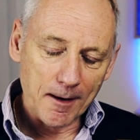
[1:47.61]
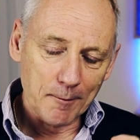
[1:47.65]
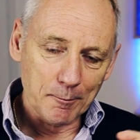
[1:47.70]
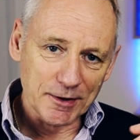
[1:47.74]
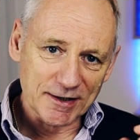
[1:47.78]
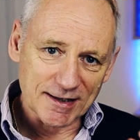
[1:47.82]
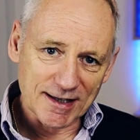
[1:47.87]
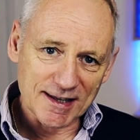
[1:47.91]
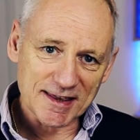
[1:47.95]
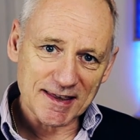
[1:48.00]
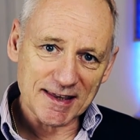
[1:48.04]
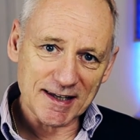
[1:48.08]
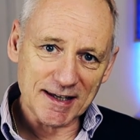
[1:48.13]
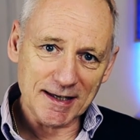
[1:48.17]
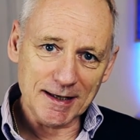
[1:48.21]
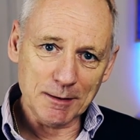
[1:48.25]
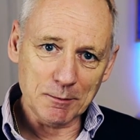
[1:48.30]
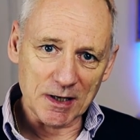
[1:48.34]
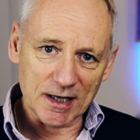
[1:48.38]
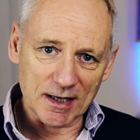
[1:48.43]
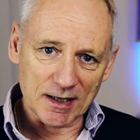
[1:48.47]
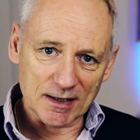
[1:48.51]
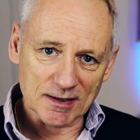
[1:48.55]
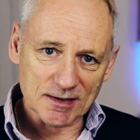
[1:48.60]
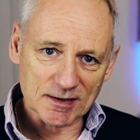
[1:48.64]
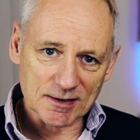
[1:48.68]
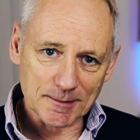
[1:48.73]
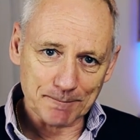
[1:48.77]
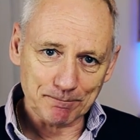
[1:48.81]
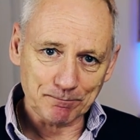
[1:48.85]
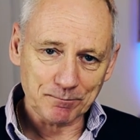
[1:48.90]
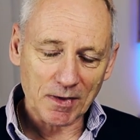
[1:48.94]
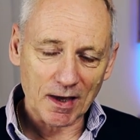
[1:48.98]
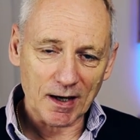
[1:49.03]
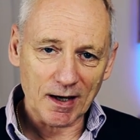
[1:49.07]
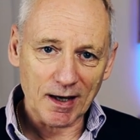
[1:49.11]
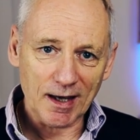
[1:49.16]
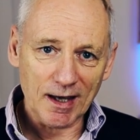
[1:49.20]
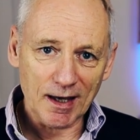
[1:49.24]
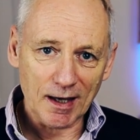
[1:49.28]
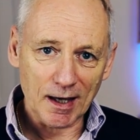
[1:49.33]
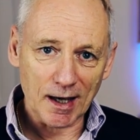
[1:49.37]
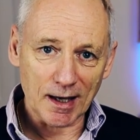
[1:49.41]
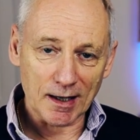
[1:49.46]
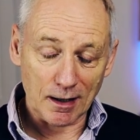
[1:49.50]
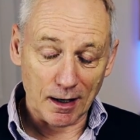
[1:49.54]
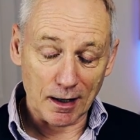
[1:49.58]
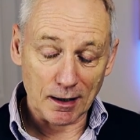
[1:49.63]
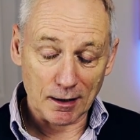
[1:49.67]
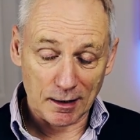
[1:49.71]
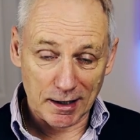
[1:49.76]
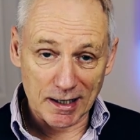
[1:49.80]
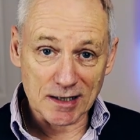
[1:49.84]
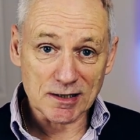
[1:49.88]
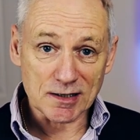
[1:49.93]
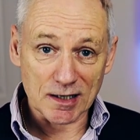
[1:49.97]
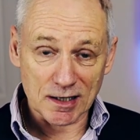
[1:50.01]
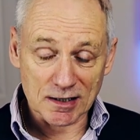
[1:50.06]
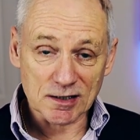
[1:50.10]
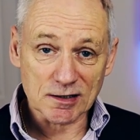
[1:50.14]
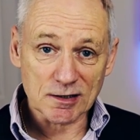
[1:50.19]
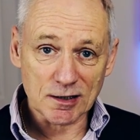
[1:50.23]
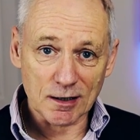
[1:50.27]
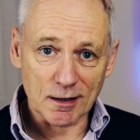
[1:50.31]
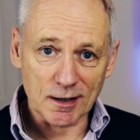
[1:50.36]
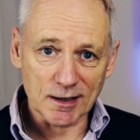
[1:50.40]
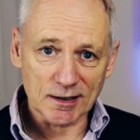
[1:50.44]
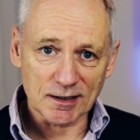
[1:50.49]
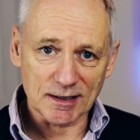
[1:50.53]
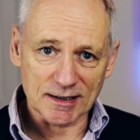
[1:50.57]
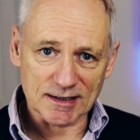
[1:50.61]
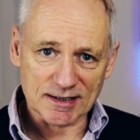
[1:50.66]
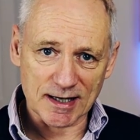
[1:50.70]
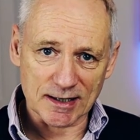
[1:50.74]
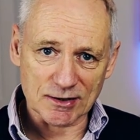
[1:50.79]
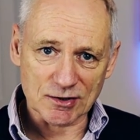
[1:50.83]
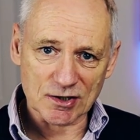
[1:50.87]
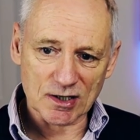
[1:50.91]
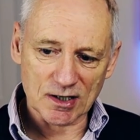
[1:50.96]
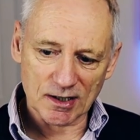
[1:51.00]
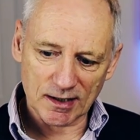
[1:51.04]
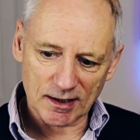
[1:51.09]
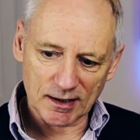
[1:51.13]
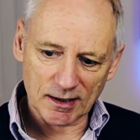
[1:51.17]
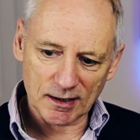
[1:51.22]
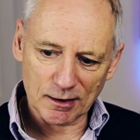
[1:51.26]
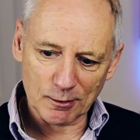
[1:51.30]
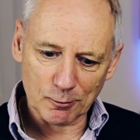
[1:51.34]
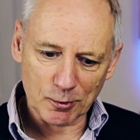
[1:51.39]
But the theme is, and is a title essentially,